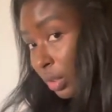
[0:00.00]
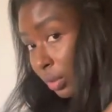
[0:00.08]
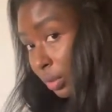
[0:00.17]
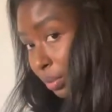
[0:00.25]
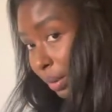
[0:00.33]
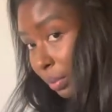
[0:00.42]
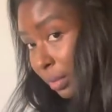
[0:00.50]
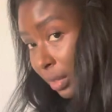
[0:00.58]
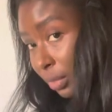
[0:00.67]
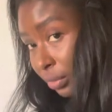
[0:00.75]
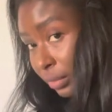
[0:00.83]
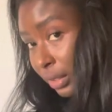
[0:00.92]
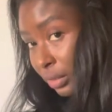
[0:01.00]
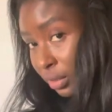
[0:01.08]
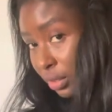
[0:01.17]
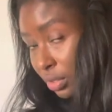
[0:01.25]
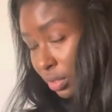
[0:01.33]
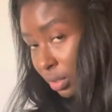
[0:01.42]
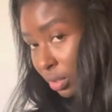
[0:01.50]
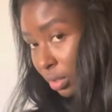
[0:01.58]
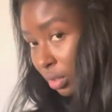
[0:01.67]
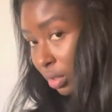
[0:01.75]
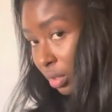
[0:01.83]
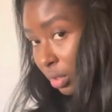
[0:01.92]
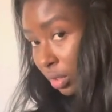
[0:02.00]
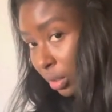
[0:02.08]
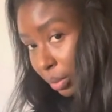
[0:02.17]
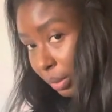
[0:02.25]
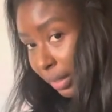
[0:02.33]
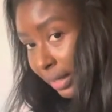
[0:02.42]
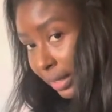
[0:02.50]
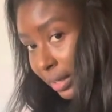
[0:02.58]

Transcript: It's probably like three inches, but like